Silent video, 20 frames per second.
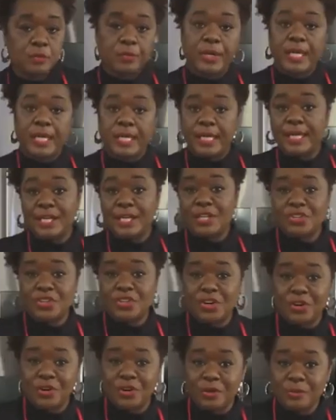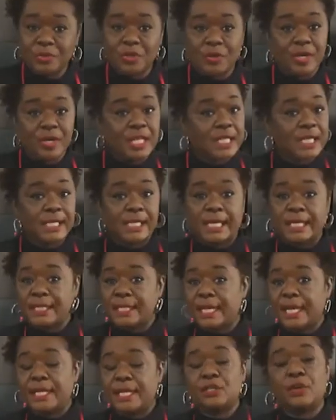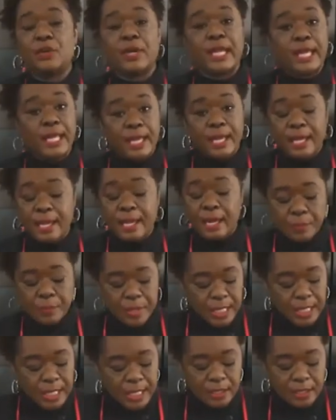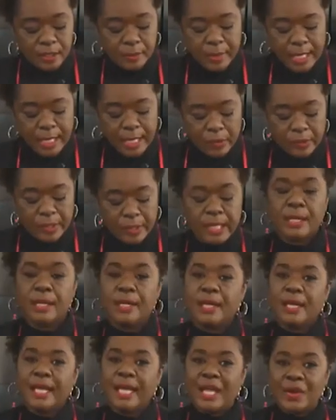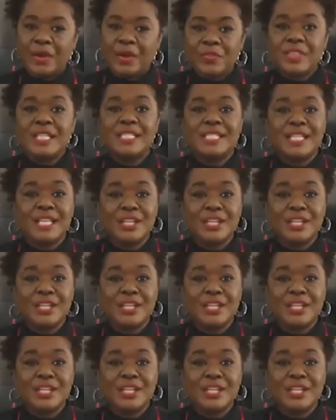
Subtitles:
spread any germs or anything like that. You know, AARP is about healthy